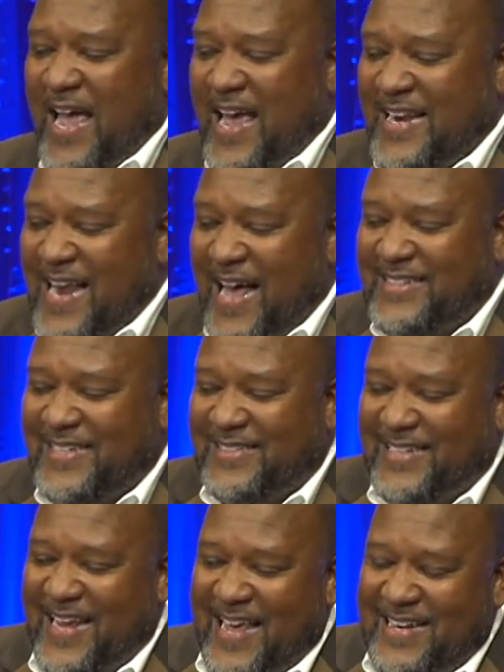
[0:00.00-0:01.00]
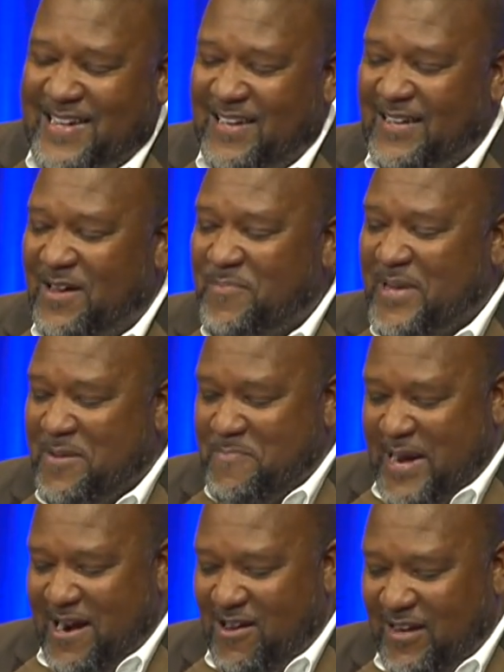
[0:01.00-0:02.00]
and not just in Columbia,
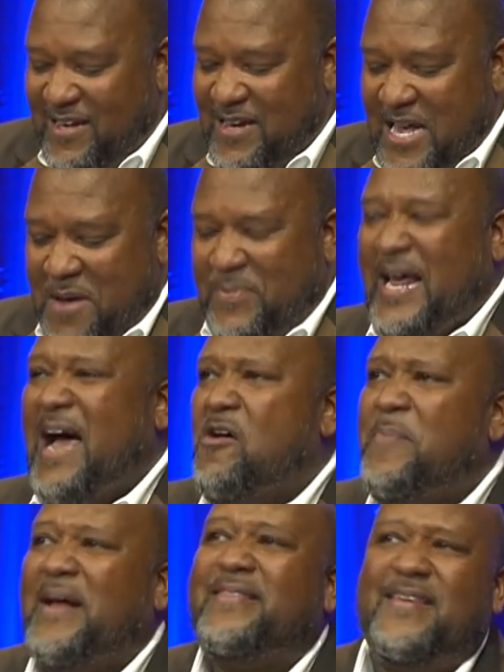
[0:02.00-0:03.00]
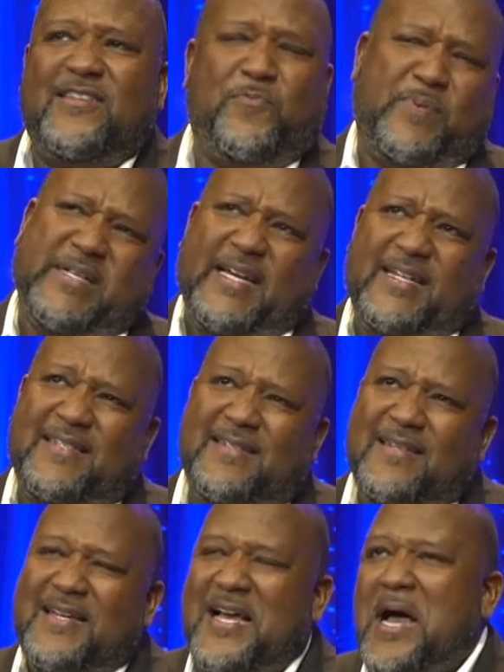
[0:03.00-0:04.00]
Maryland, but how about this place?